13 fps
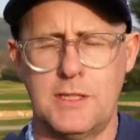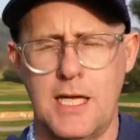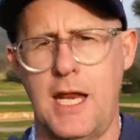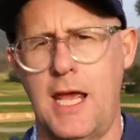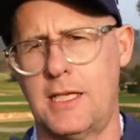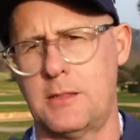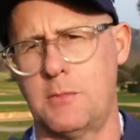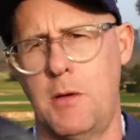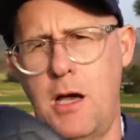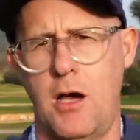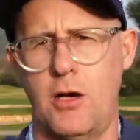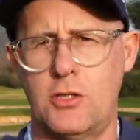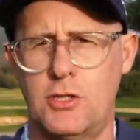Z X
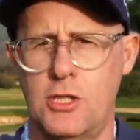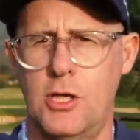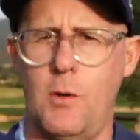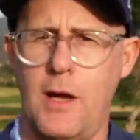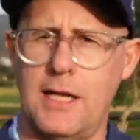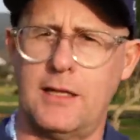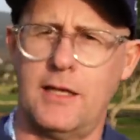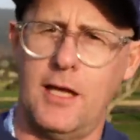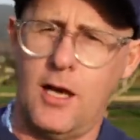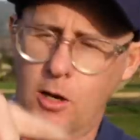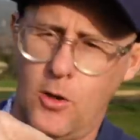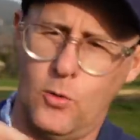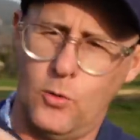Mark two. I had the
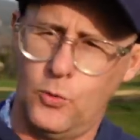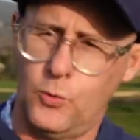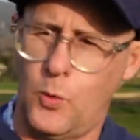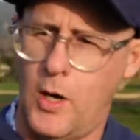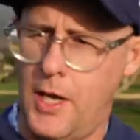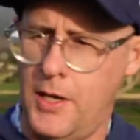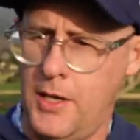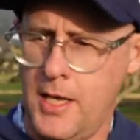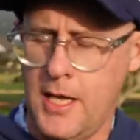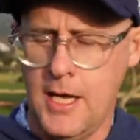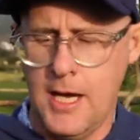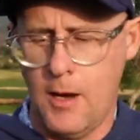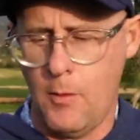old one,
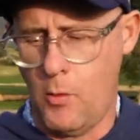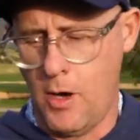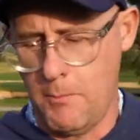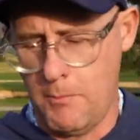and what